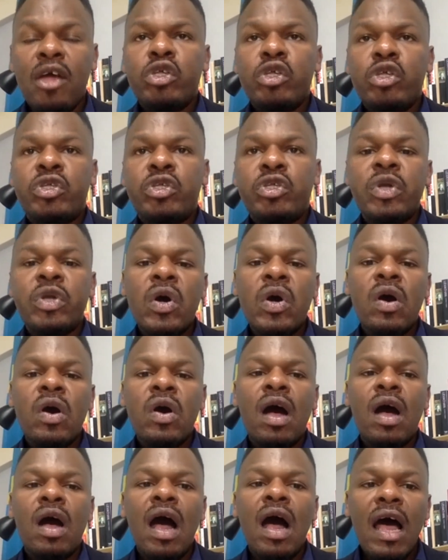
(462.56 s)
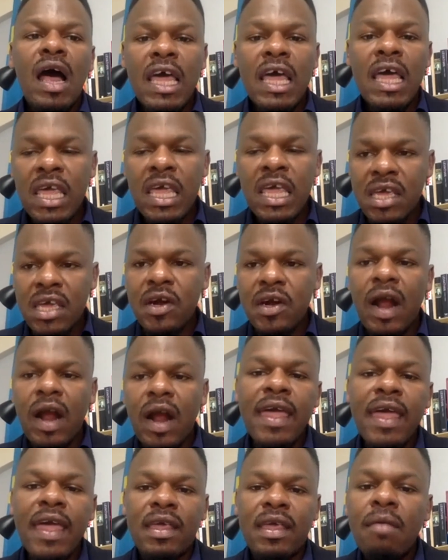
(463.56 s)
So here
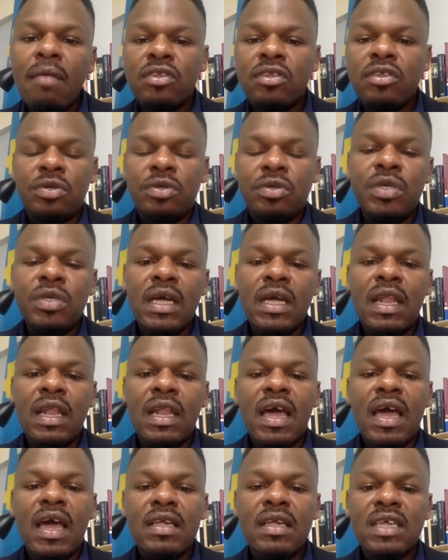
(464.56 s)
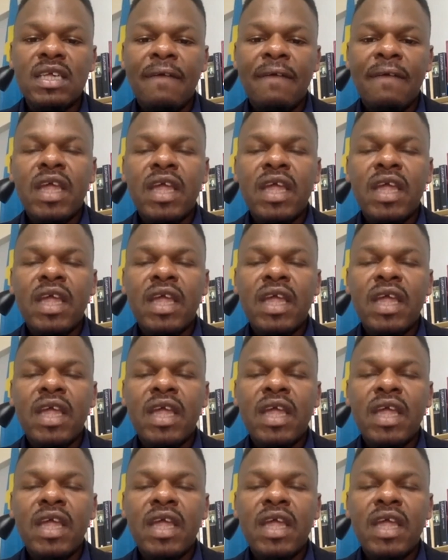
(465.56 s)
I came to realize